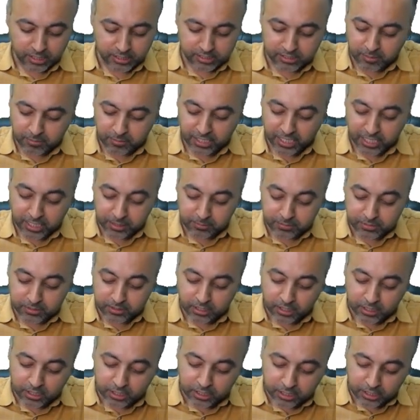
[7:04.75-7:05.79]

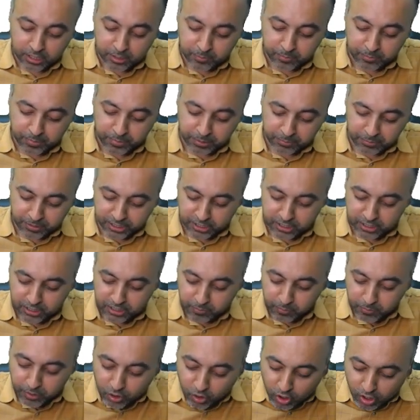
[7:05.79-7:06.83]
Sometimes the
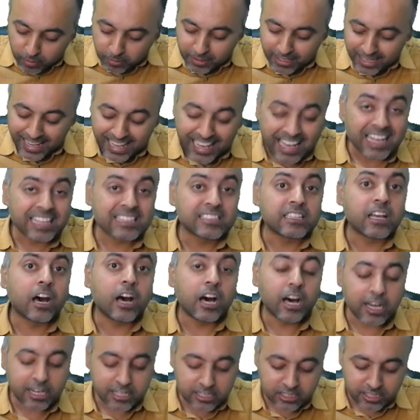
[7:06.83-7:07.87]
pigmentation may not be as
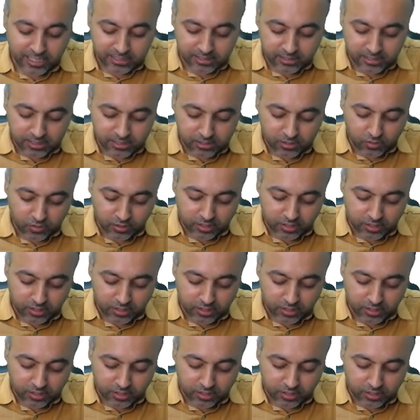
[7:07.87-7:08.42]
harsh as this.